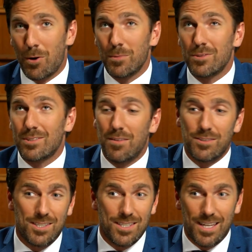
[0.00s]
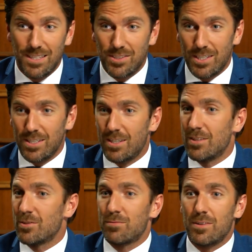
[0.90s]
probably 17, 18.
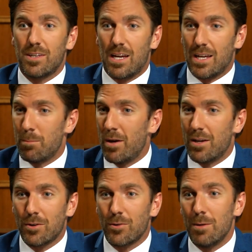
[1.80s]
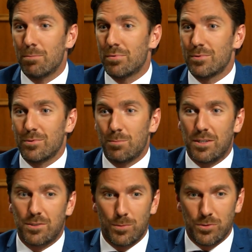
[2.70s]
I just feel like I get better grip,
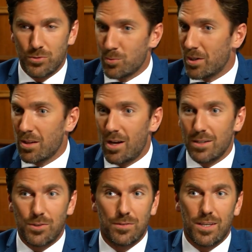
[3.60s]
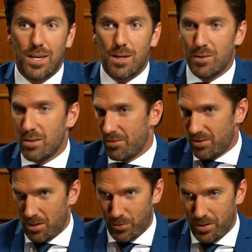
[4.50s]
especially when you sweat a lot during the game. The
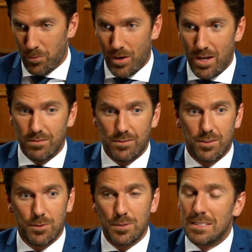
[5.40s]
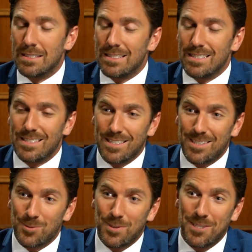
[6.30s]
gloves get really wet, so
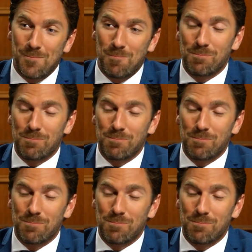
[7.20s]
that's why.